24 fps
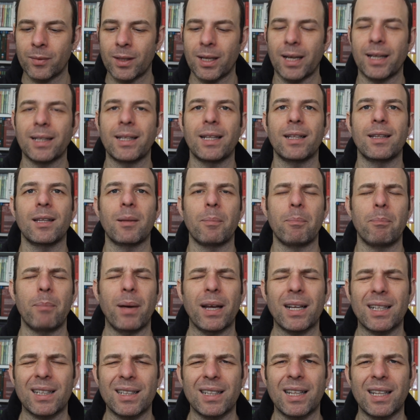And then the
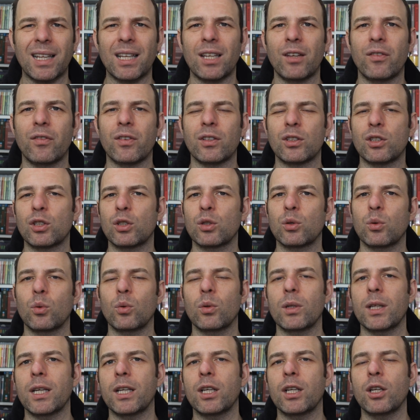big knife and
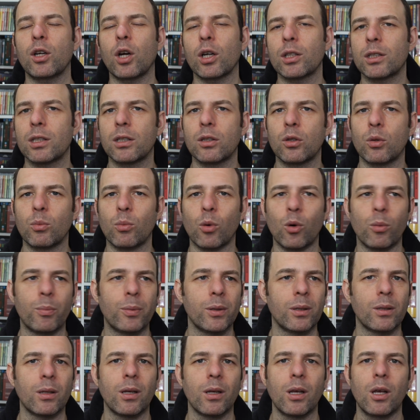slowly cutting them
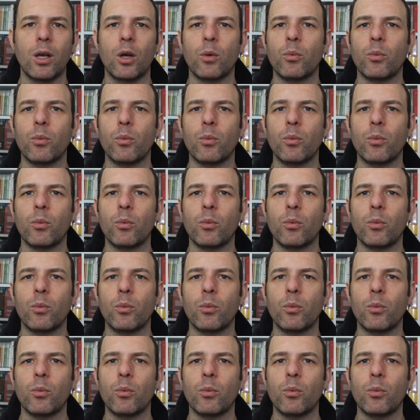open